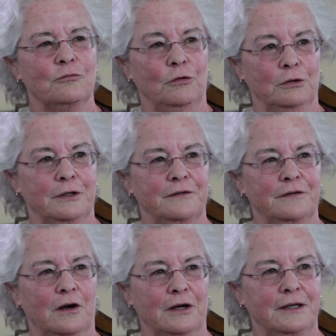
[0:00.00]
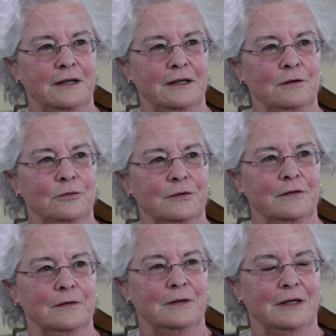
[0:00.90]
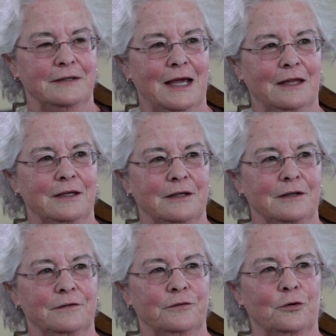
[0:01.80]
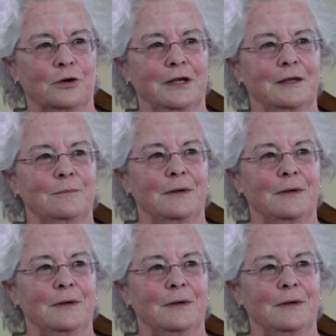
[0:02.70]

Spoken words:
Roland Sarti, who was an Italian historian,